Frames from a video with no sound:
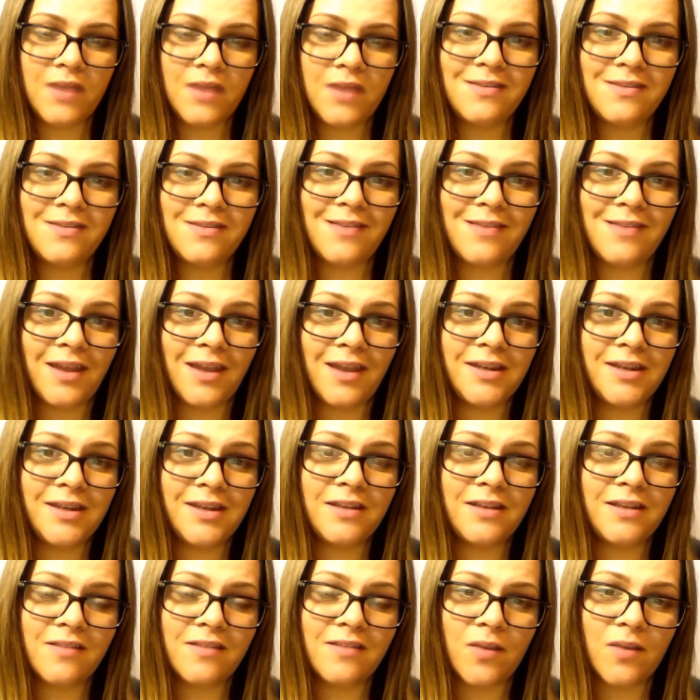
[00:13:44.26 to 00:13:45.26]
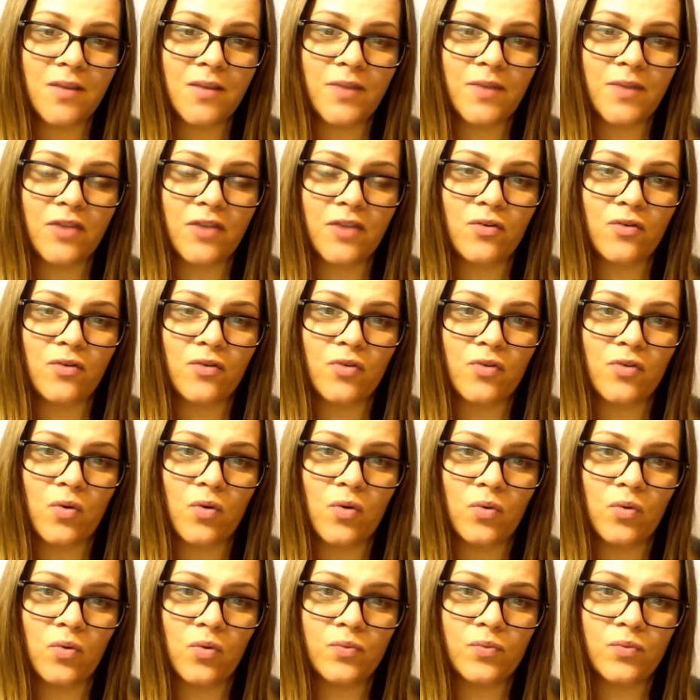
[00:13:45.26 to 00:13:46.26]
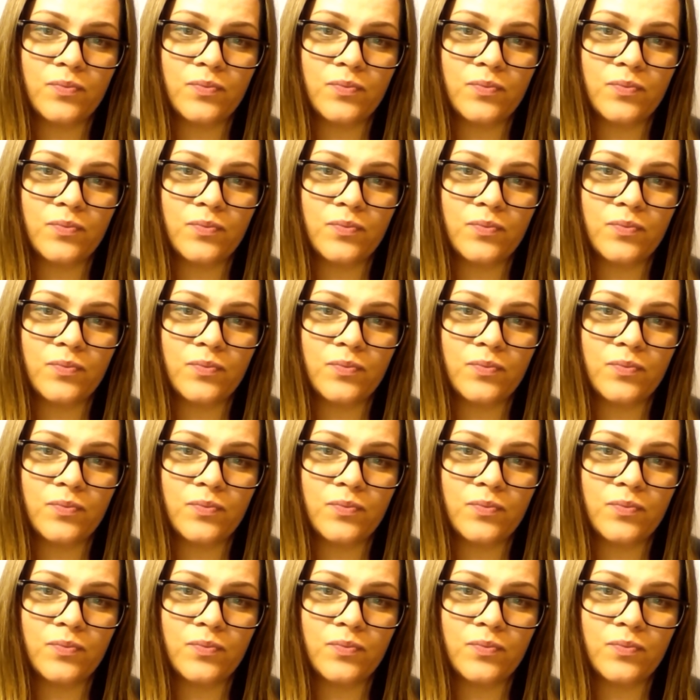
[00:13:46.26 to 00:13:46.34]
Society needs to come together as a whole.